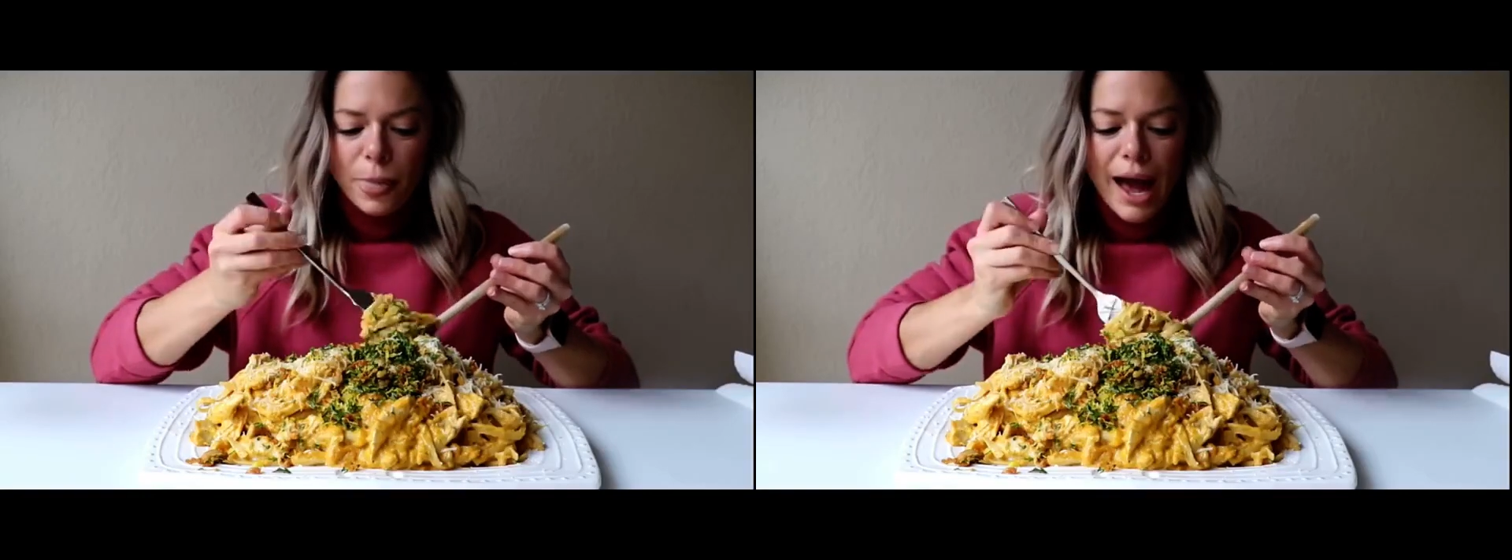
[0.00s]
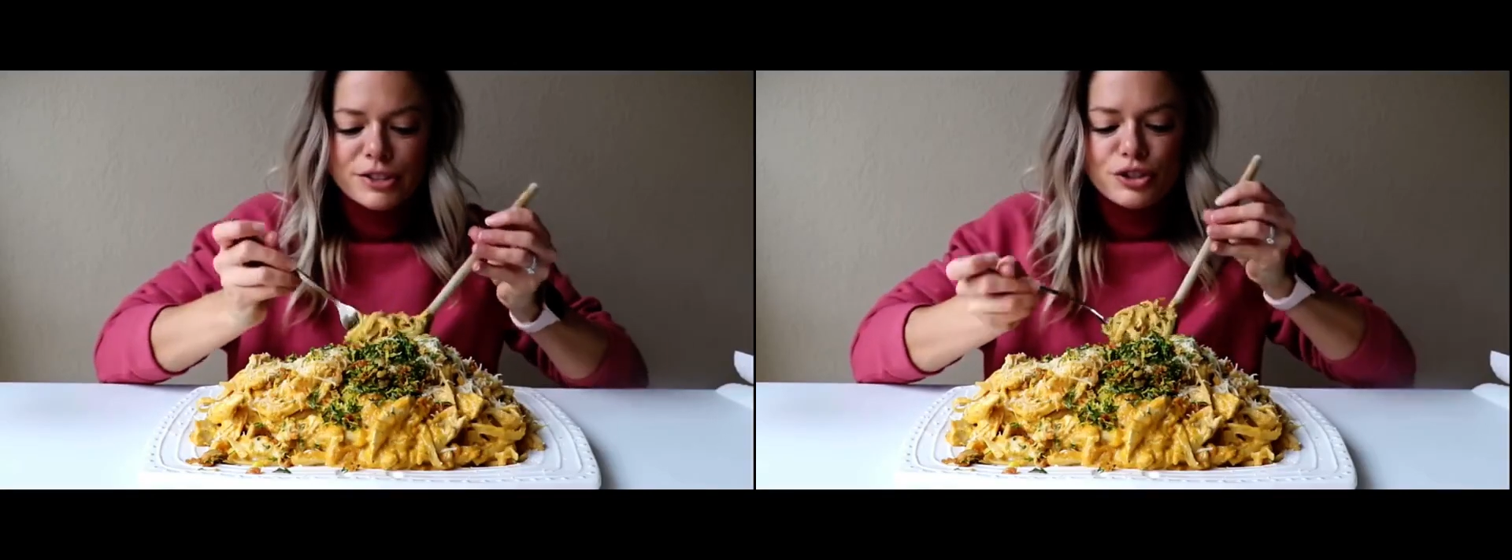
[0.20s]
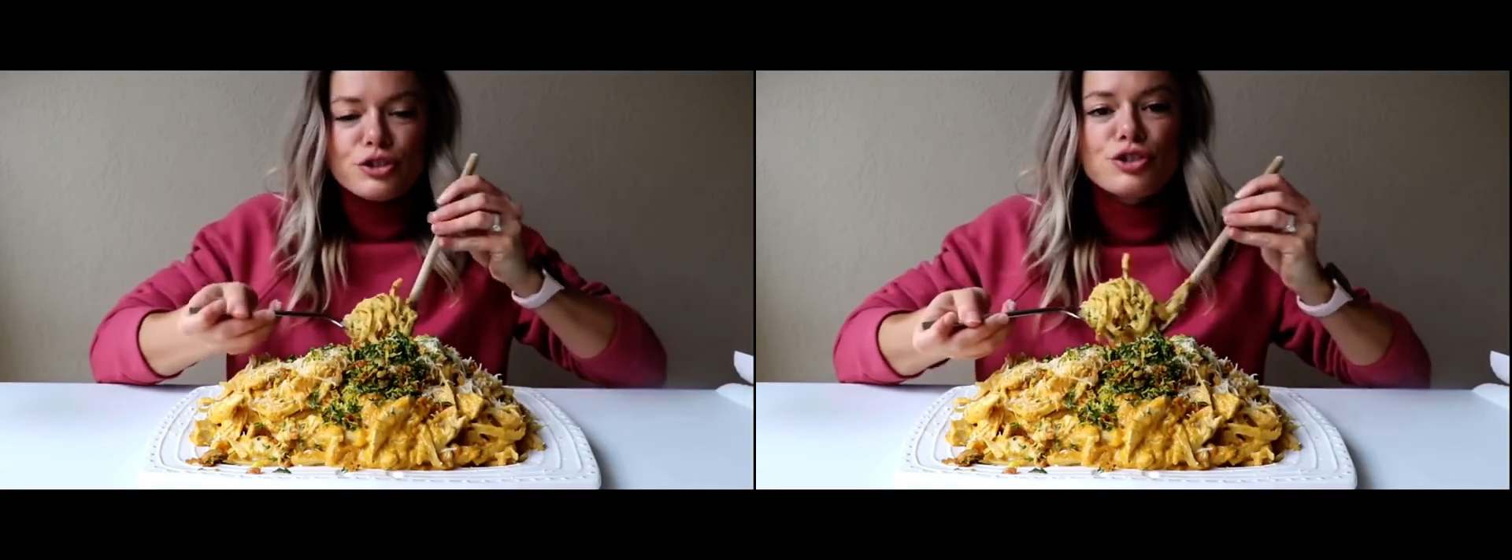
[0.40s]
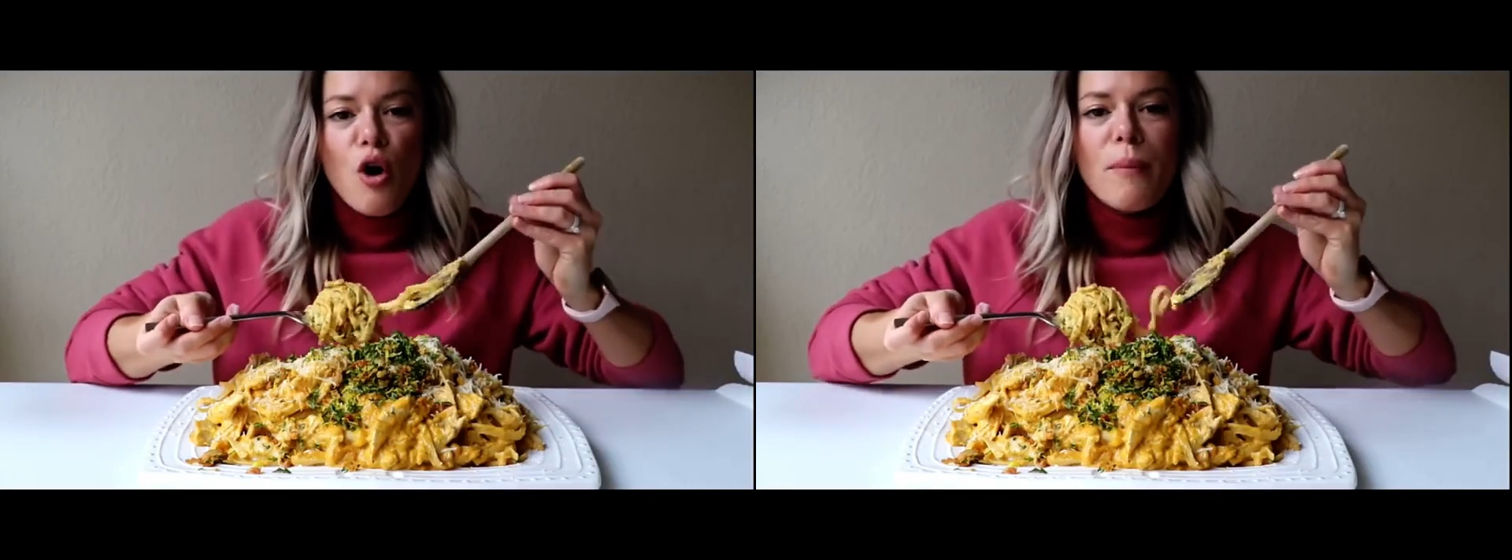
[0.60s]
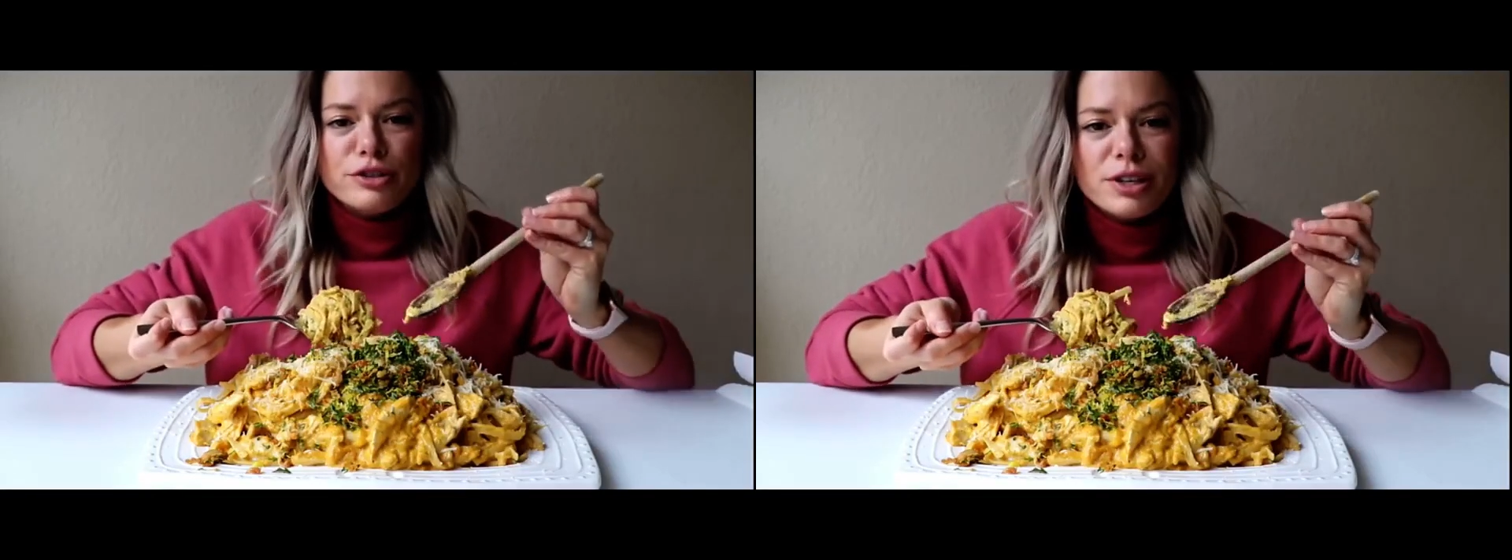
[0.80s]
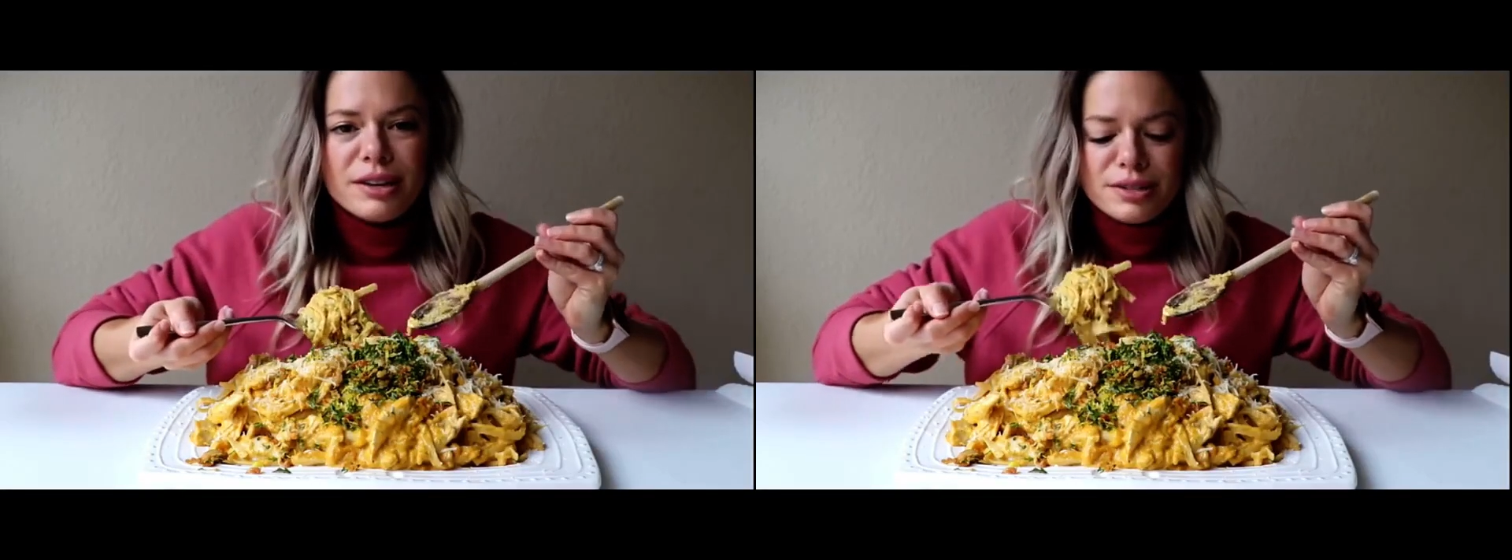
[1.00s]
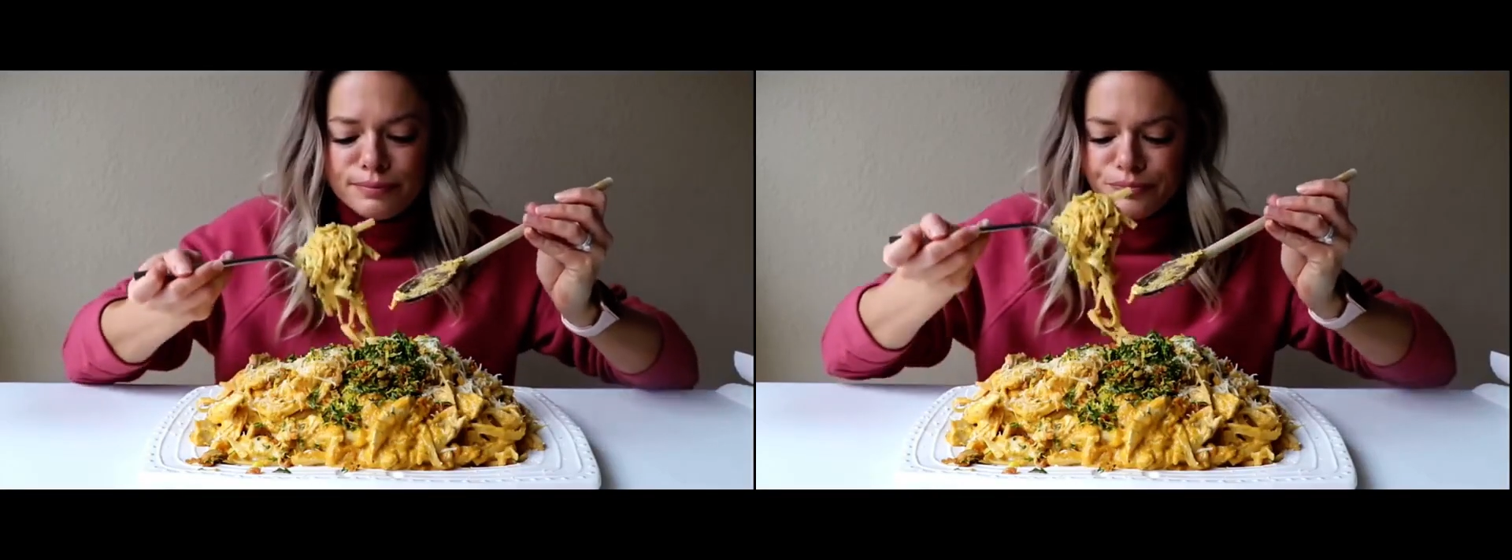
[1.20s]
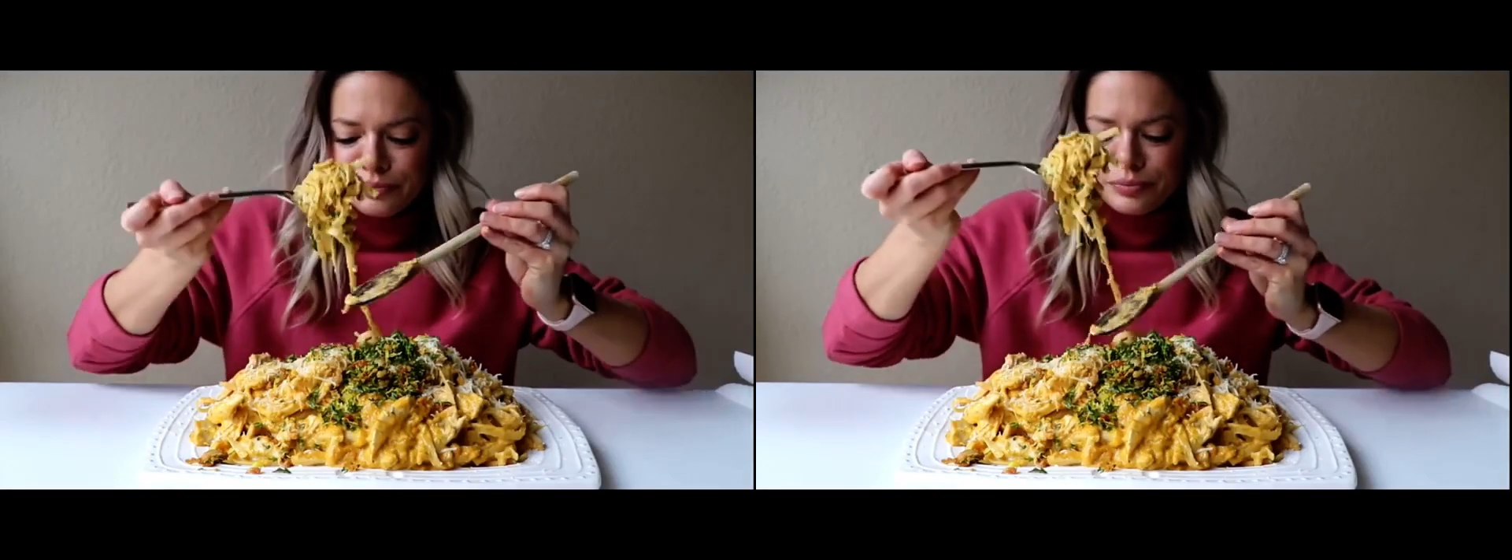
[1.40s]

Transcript: adds so much to this.